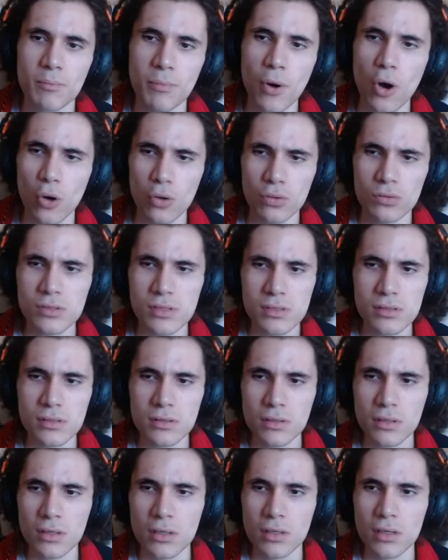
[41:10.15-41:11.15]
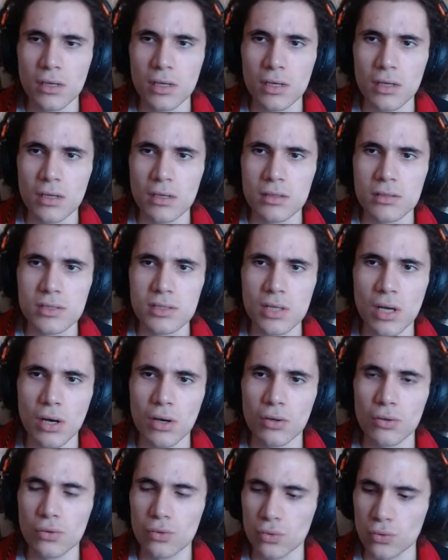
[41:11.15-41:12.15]
polls.
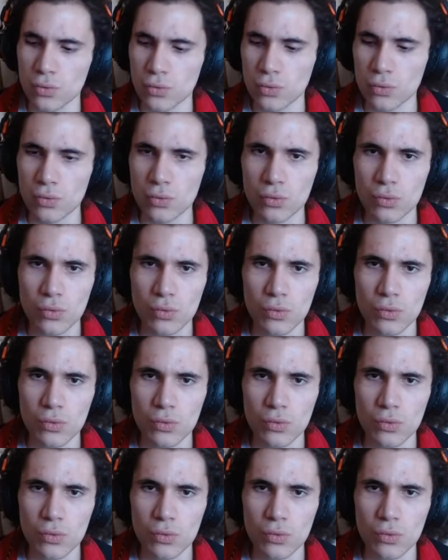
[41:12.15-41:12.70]
So